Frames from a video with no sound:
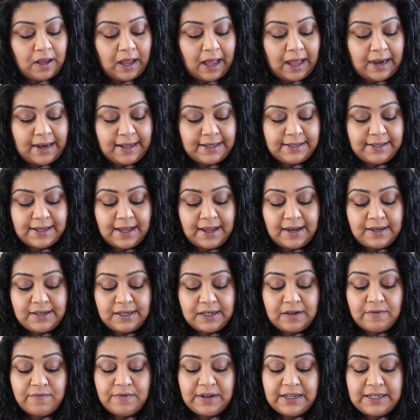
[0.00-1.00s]
And it said
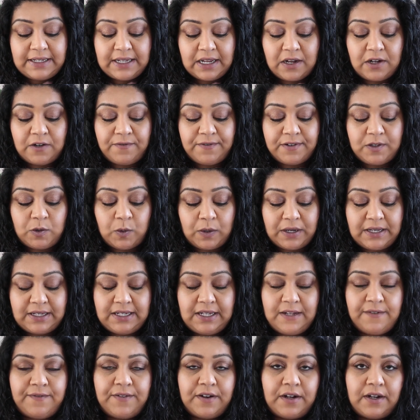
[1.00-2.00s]
it retailed for
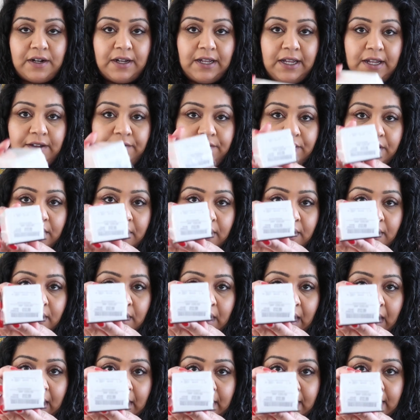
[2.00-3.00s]
twenty-five,
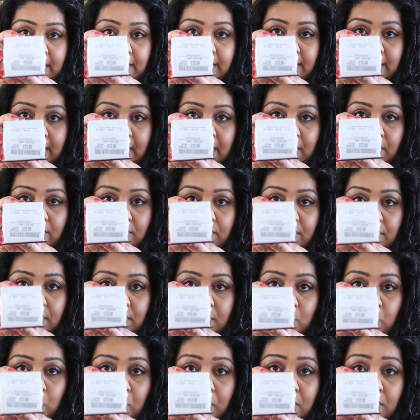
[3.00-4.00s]
and it is down to
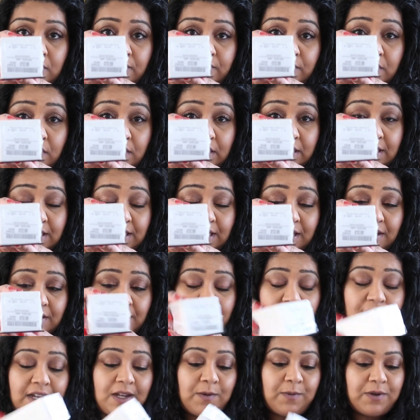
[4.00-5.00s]
twelve
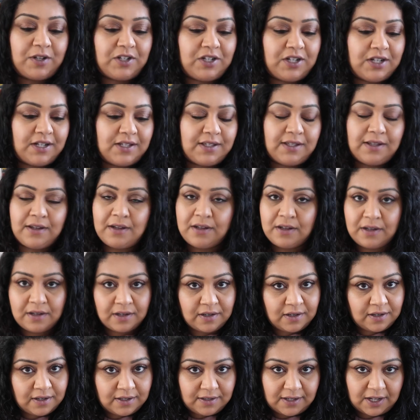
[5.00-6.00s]
ninety-nine, which is
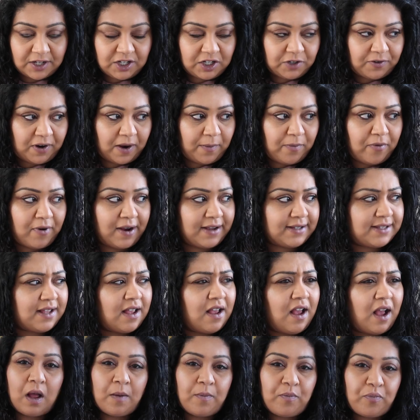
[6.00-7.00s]
such a great price.
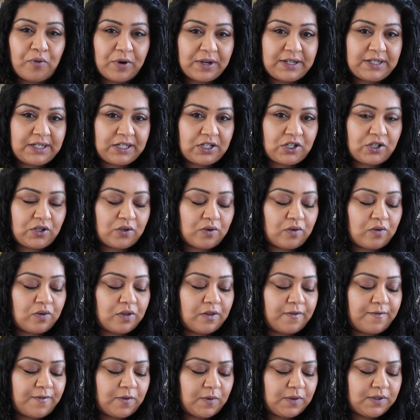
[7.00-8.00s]
I'm pretty sure
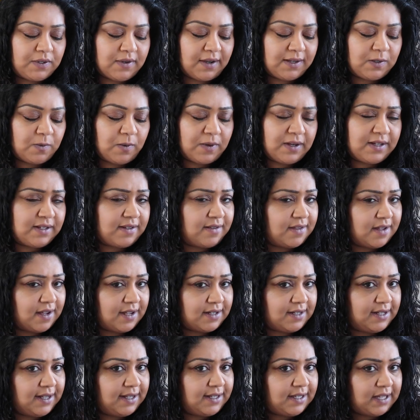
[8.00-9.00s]
the full size one is
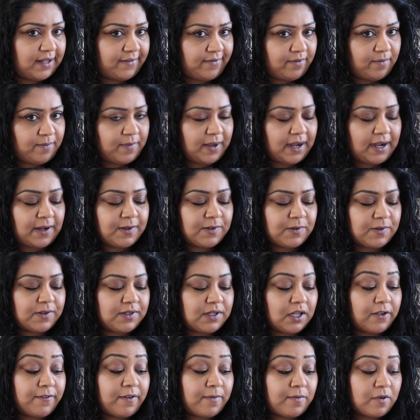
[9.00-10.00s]
thirty-seven pounds or
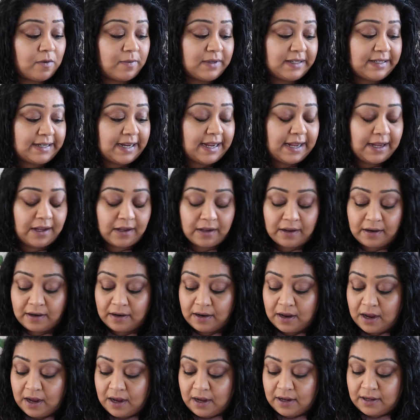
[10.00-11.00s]
so if I'm not mistaken.
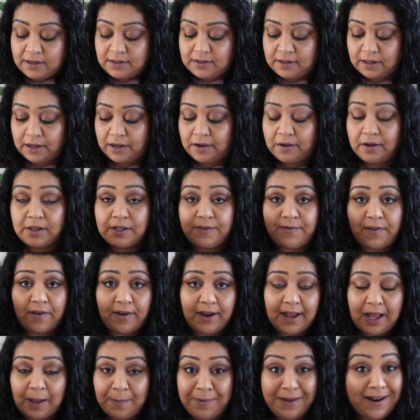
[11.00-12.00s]
So I was
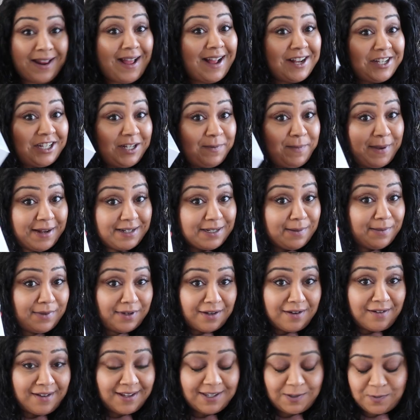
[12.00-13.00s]
very happy. And I actually picked up the
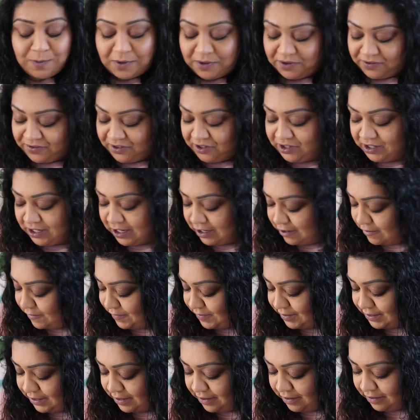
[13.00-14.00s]
last one on the shelf,
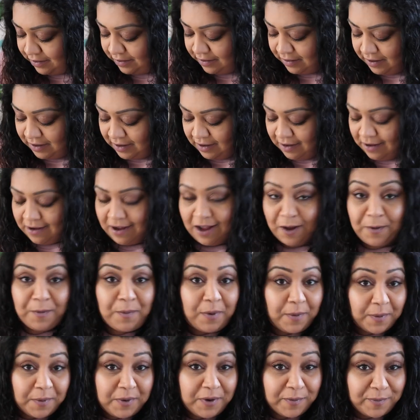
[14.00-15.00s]
so I
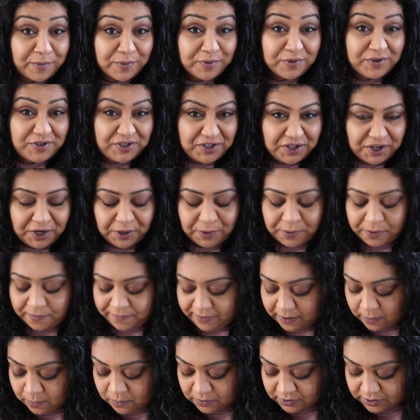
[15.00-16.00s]
probably would have bought two if
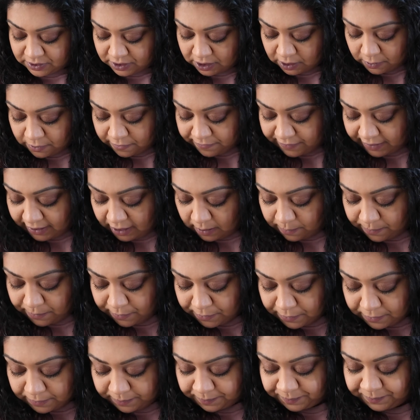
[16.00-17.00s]
there was two
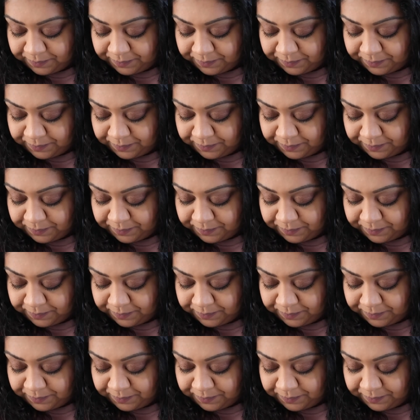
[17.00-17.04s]
available.